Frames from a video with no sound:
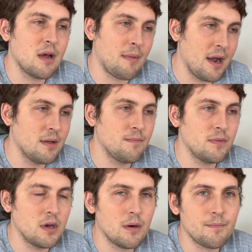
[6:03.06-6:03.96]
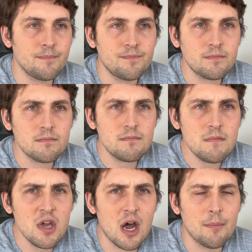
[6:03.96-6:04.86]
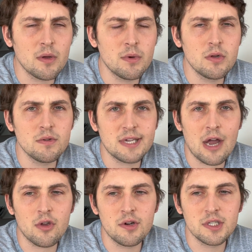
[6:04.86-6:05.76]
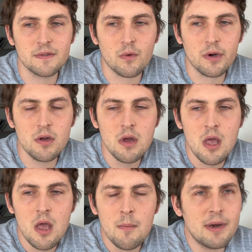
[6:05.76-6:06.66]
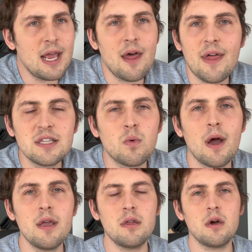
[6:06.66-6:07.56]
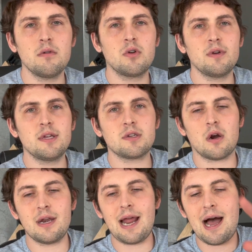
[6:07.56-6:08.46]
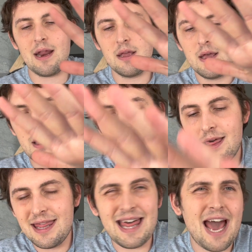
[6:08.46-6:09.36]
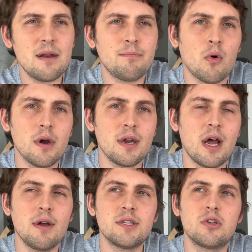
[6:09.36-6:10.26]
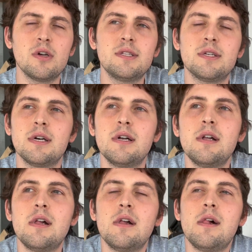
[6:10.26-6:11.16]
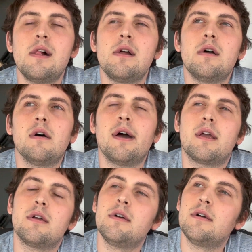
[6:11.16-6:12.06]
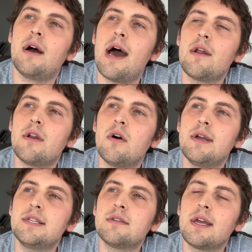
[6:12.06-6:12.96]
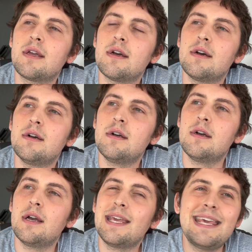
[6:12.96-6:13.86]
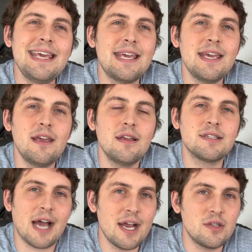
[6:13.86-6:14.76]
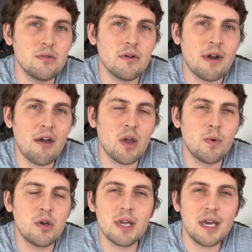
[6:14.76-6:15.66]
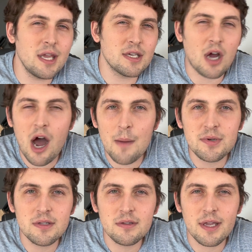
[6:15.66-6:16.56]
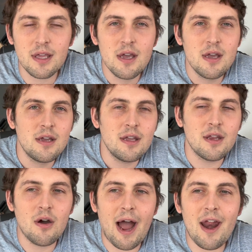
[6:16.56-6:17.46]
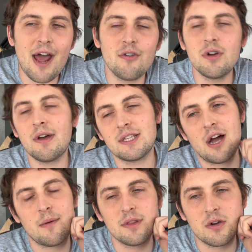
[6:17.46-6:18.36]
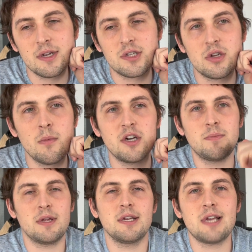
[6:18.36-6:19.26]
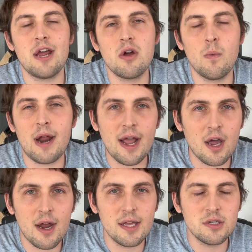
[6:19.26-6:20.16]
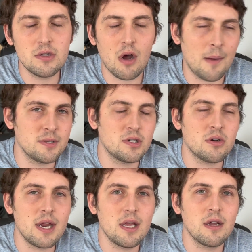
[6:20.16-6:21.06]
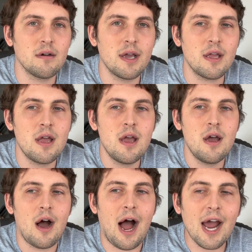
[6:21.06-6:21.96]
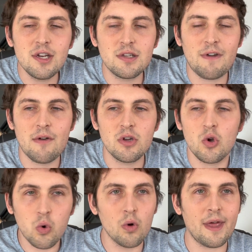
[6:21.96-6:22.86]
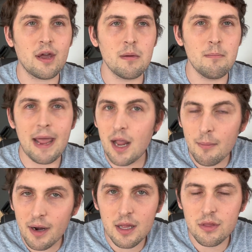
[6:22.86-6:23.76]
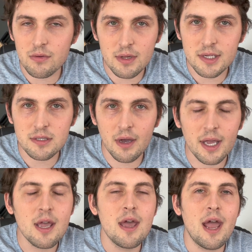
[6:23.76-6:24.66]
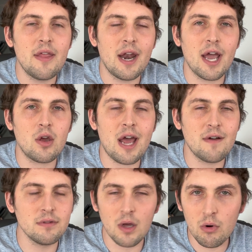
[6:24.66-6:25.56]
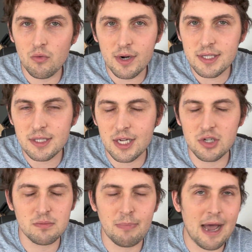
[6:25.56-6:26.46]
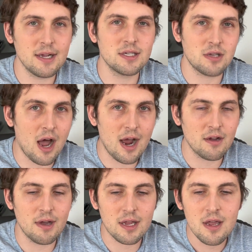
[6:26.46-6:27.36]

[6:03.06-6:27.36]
My, company, we do those calculations for you. But yeah, that's why, Greeks are not that important. Now, it's good to, I don't know, it's like a geeky side to it, right? Like when you're getting into options, I don't really like talking about the Greeks too much because I know when I got into options trading, I just found it cool that I could make money through this, and then I could have lower risk than just buying stock.